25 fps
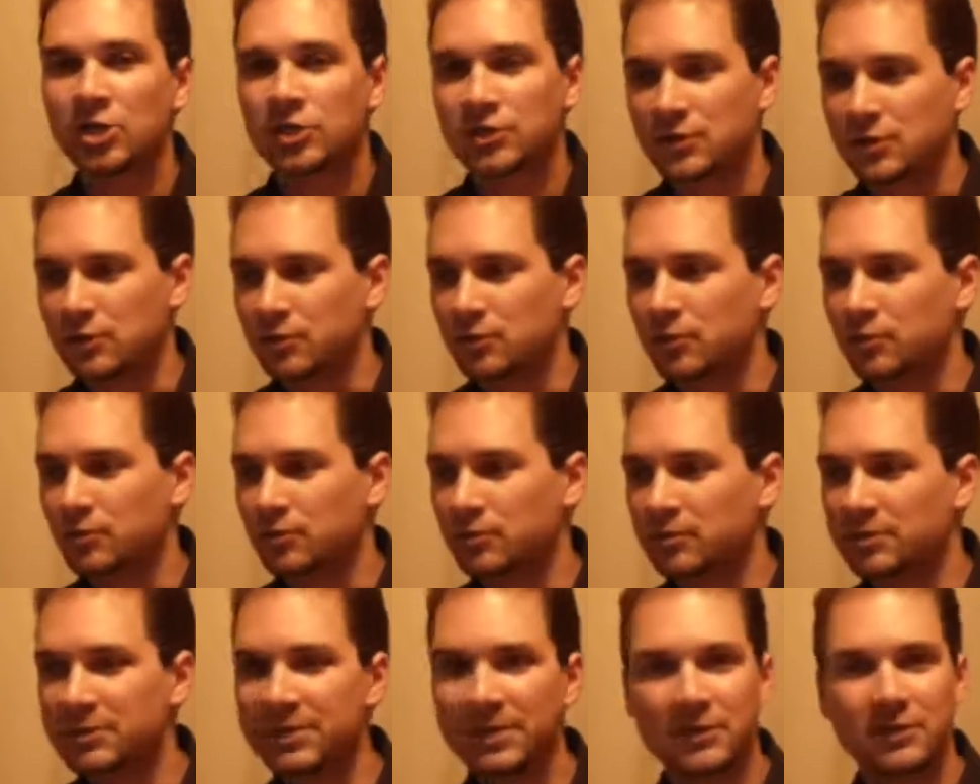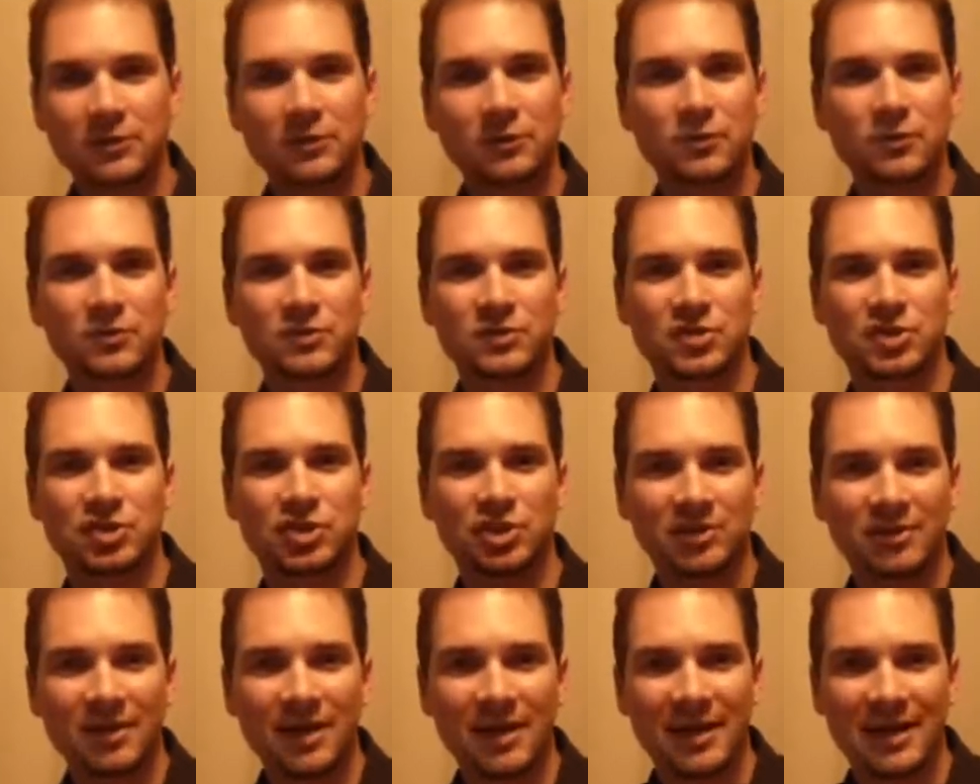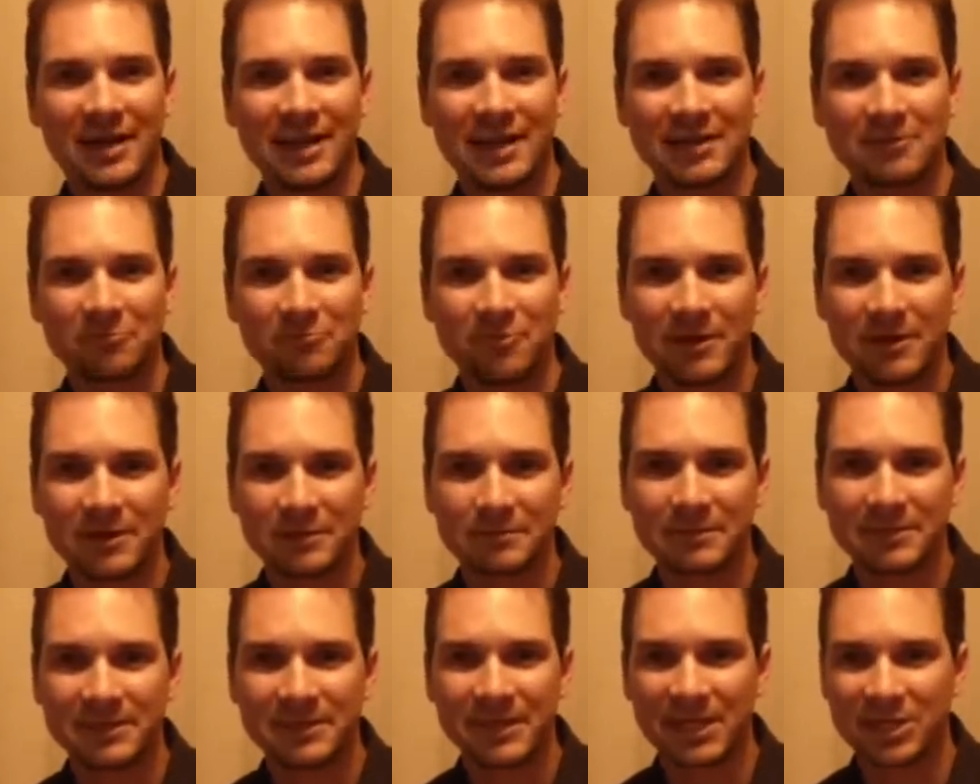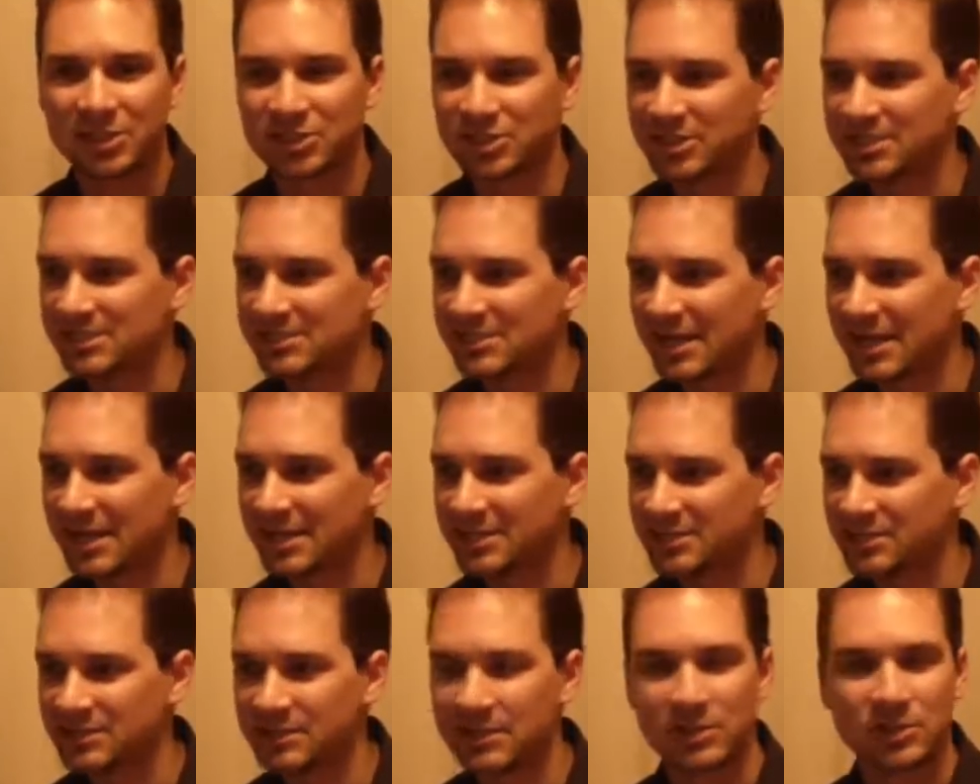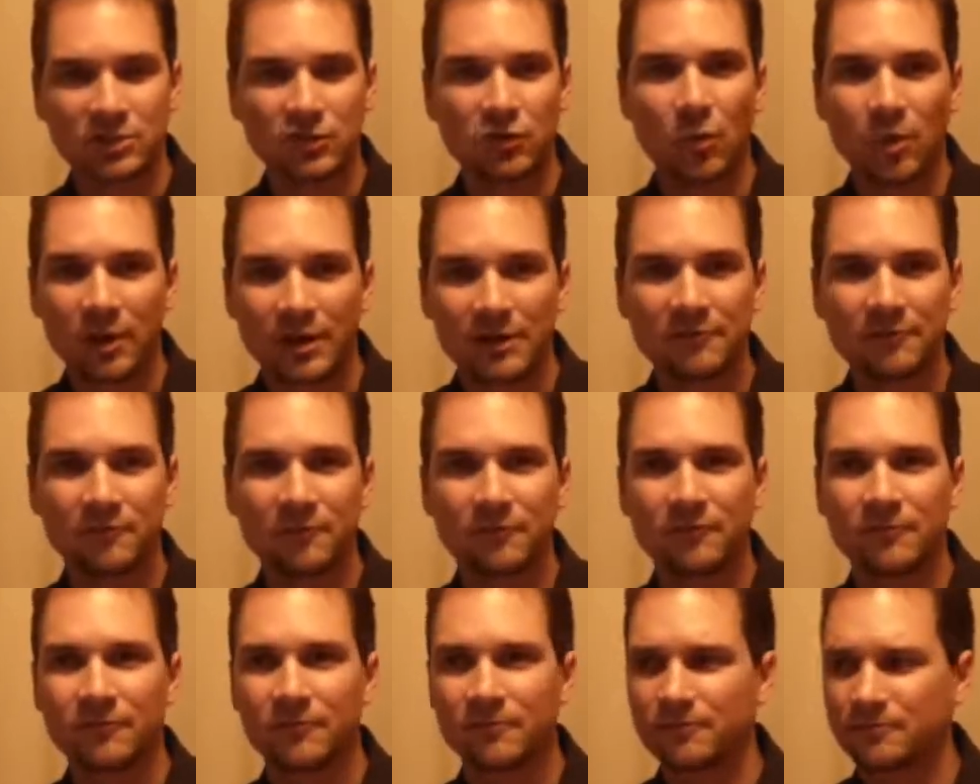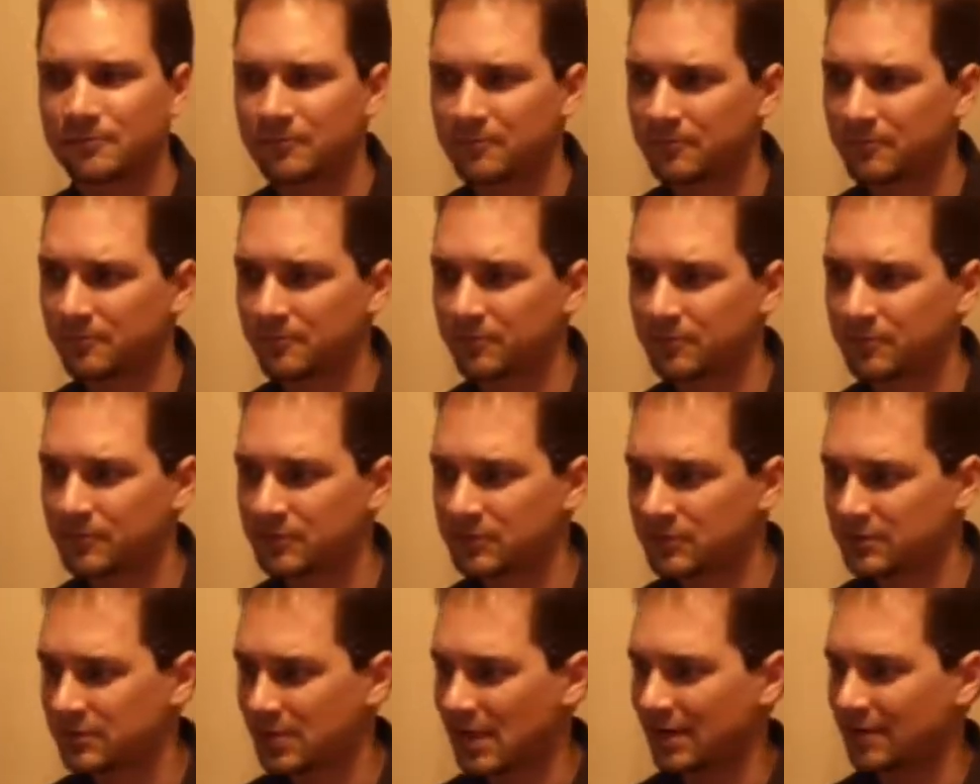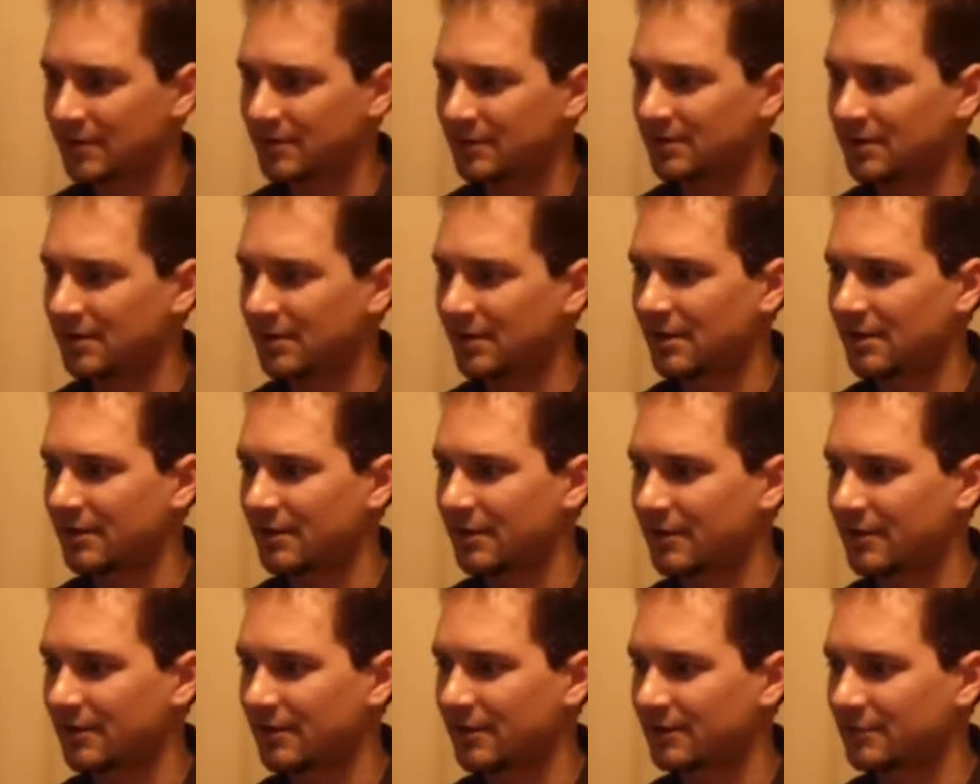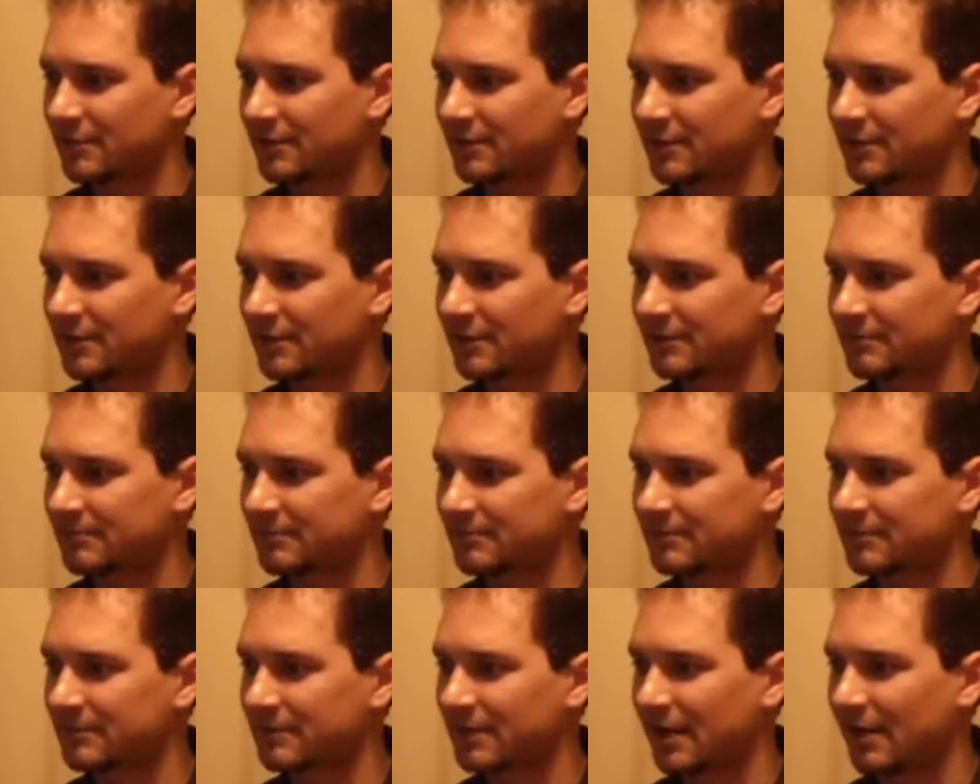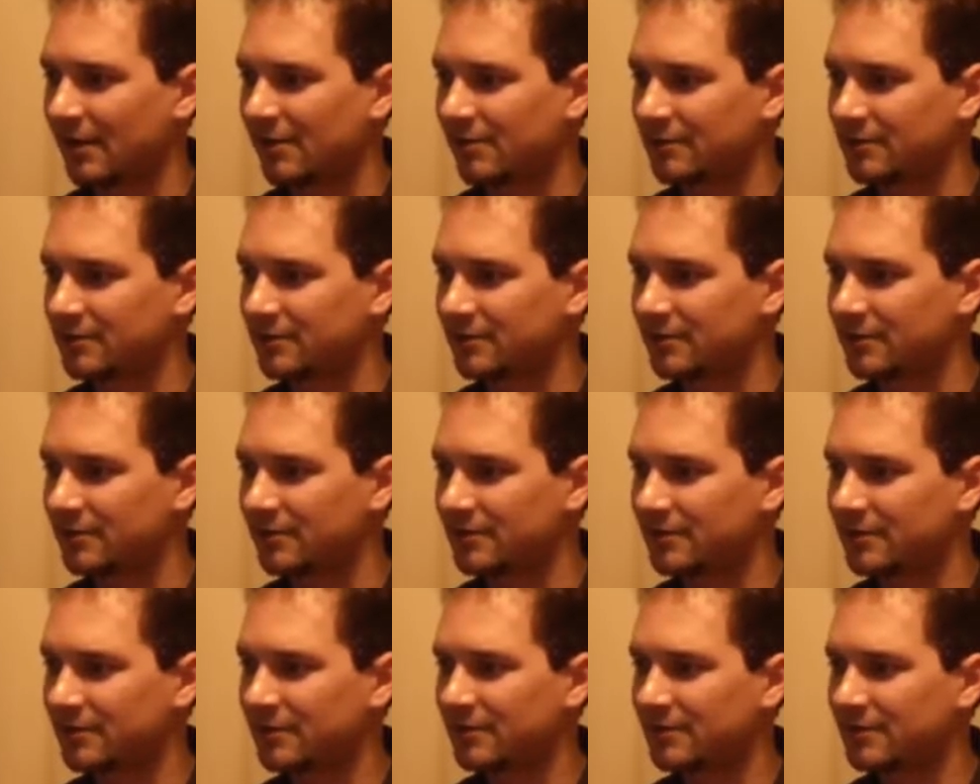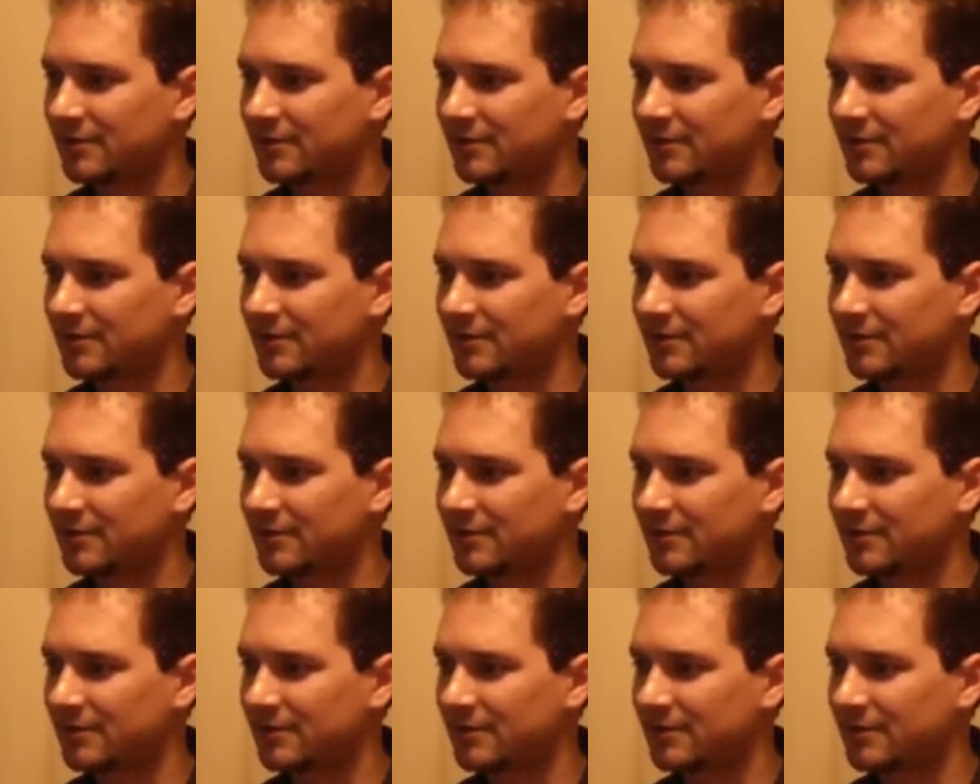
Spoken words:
So get those July recommendation dates. The 22nd, I gotta look at the calendar.